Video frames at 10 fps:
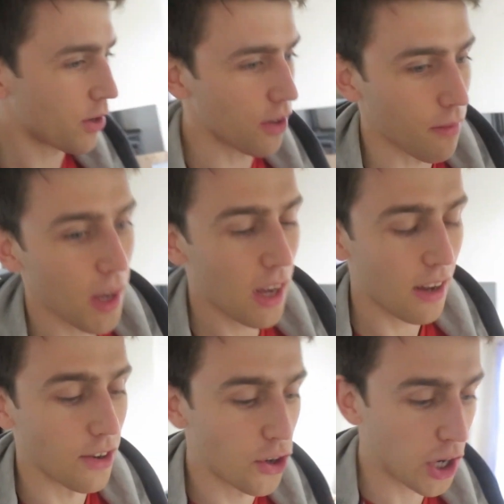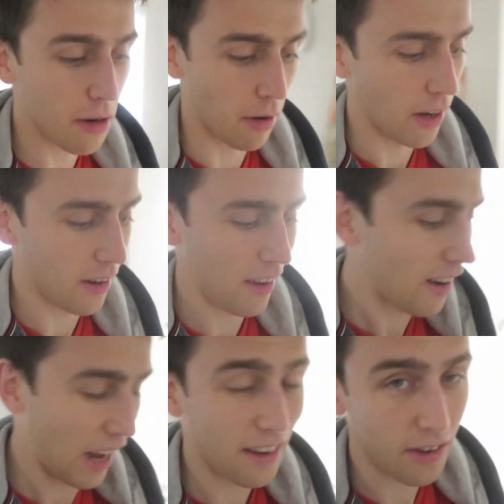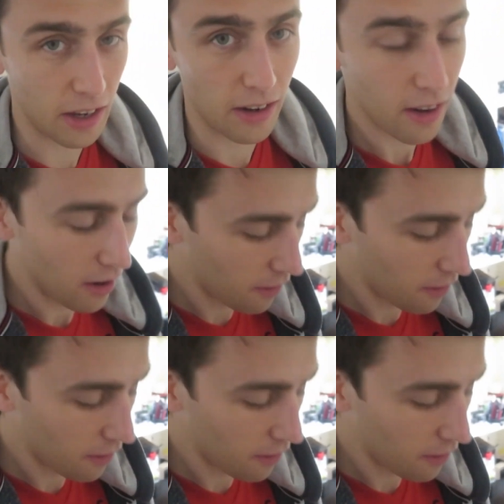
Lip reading: which is, and Jira and Atlassian.